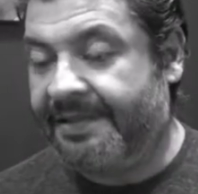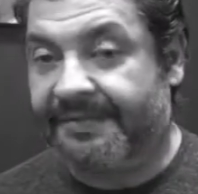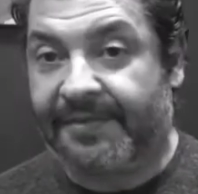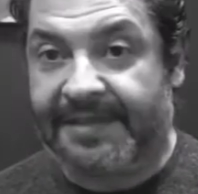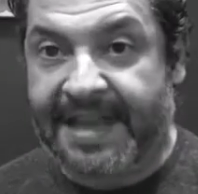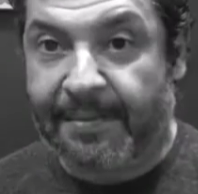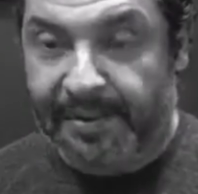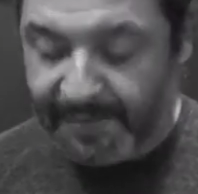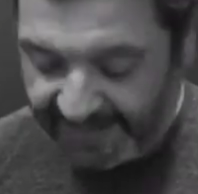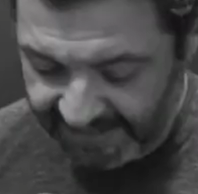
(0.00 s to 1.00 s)
for example,
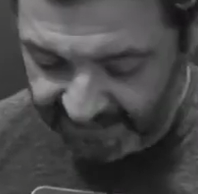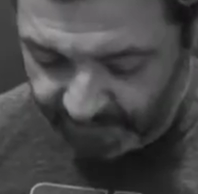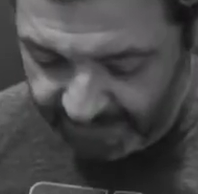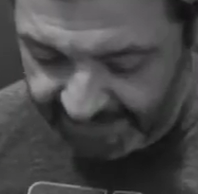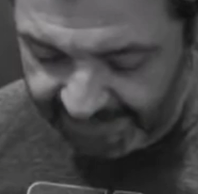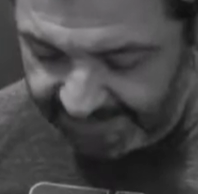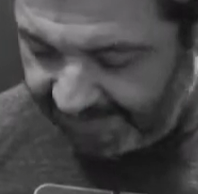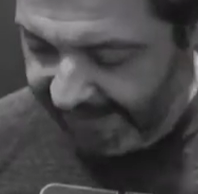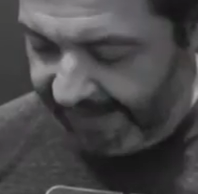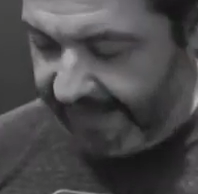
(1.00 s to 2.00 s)
the
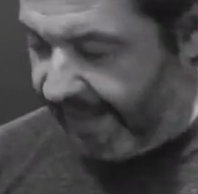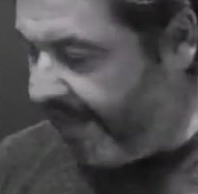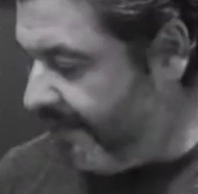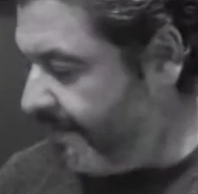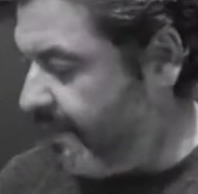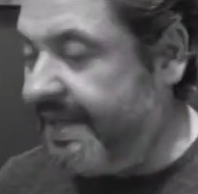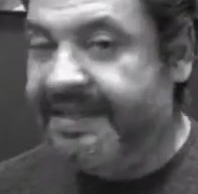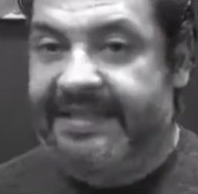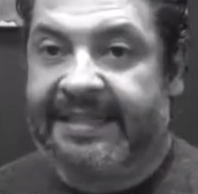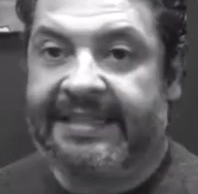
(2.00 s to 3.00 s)
PS1 and the
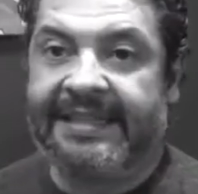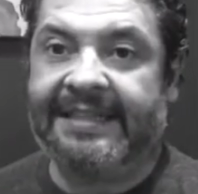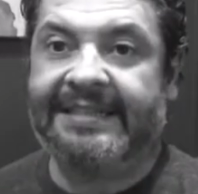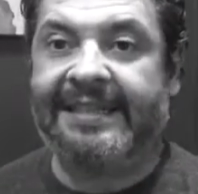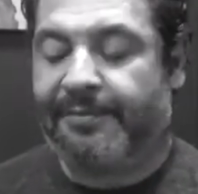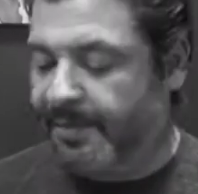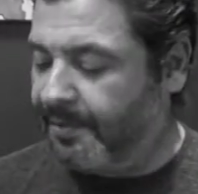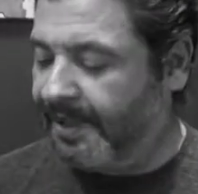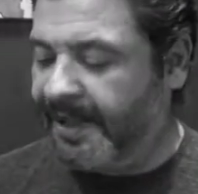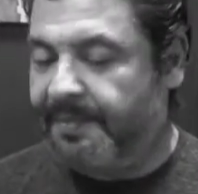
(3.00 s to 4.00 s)
PC discs that we
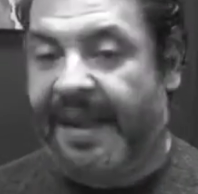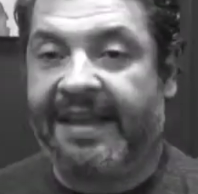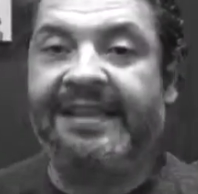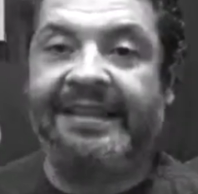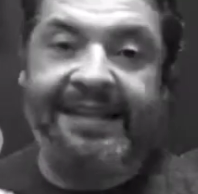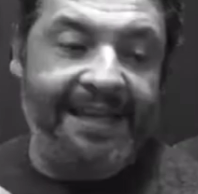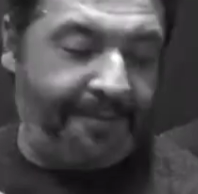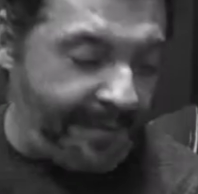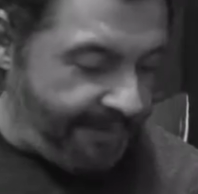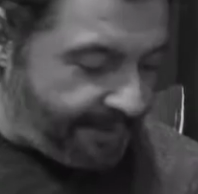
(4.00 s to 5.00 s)
would get back in the day,
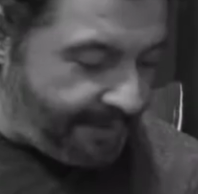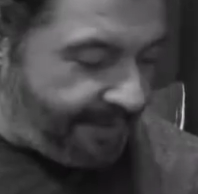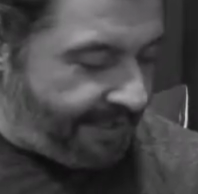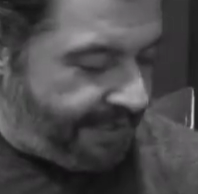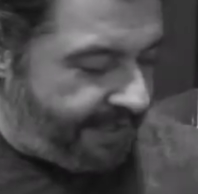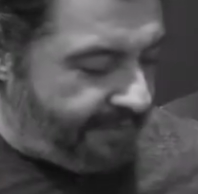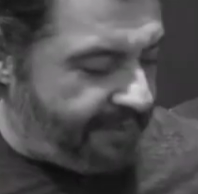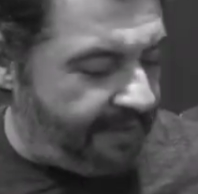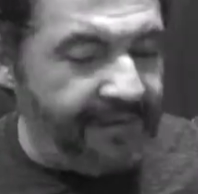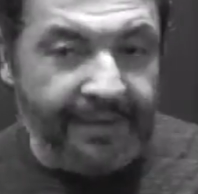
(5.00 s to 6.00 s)
right? Where they would
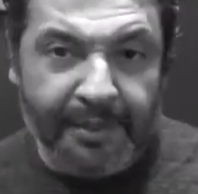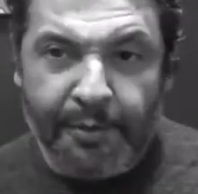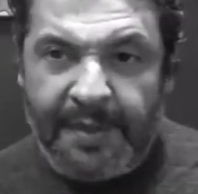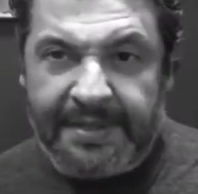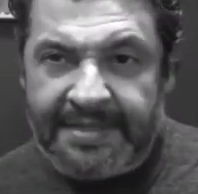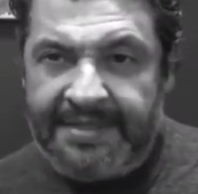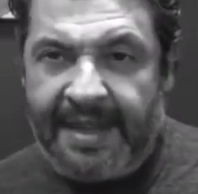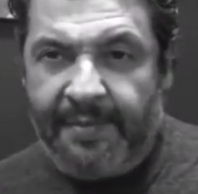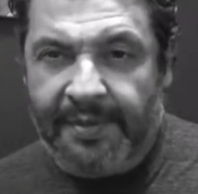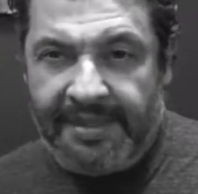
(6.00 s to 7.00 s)
give you a little bit of a
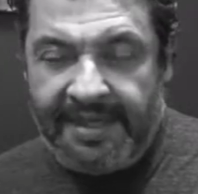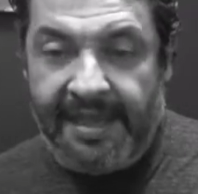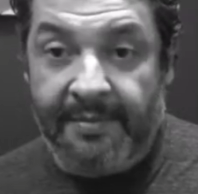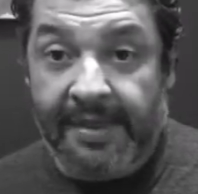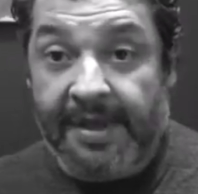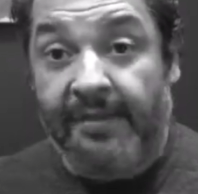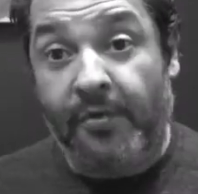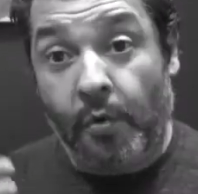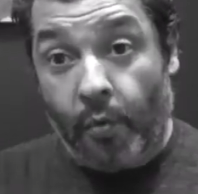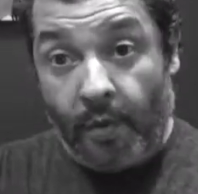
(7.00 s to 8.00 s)
sample of the game, and then if
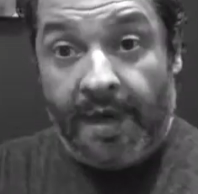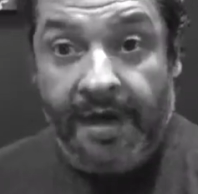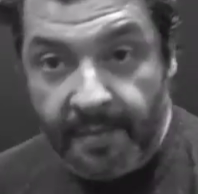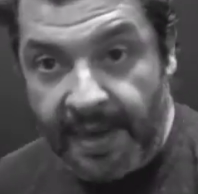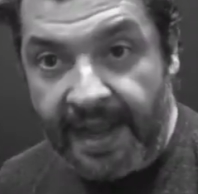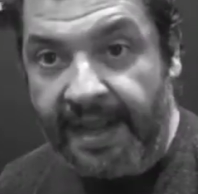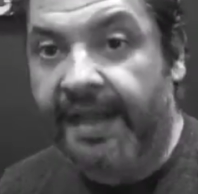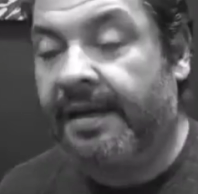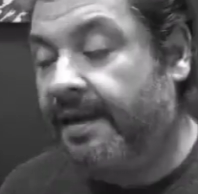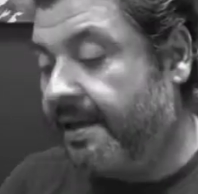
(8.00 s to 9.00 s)
you wanted to buy
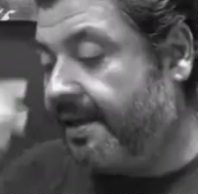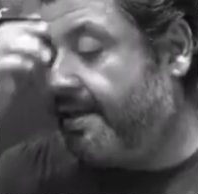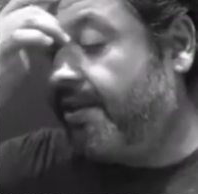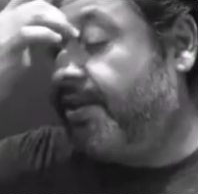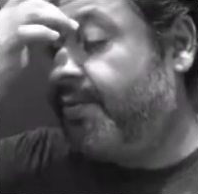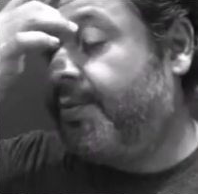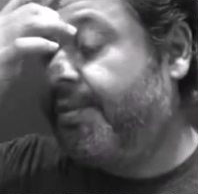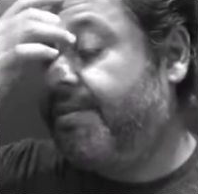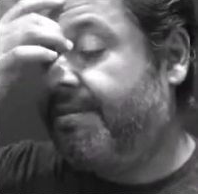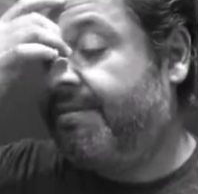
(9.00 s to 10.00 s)
it, you
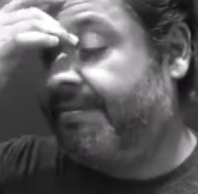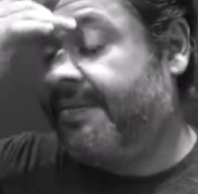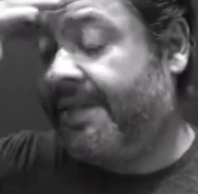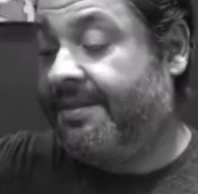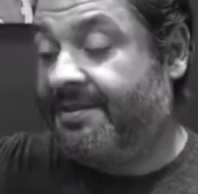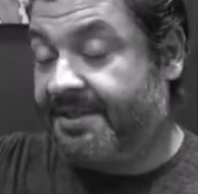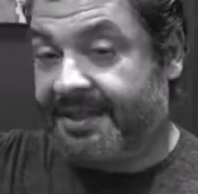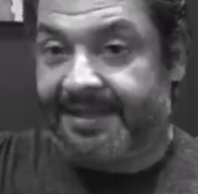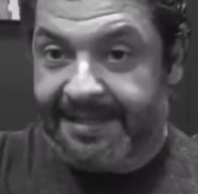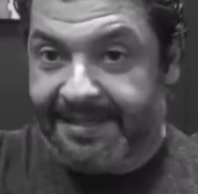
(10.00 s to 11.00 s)
would,
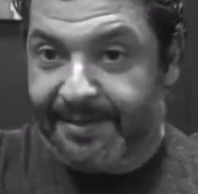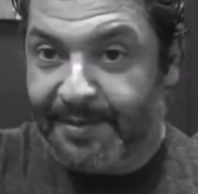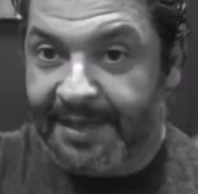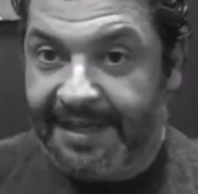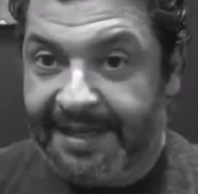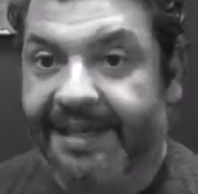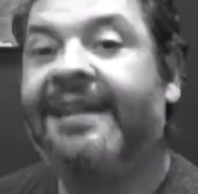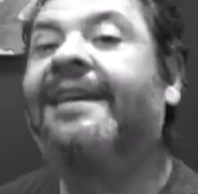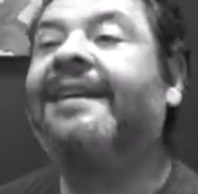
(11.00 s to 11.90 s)
send in your money,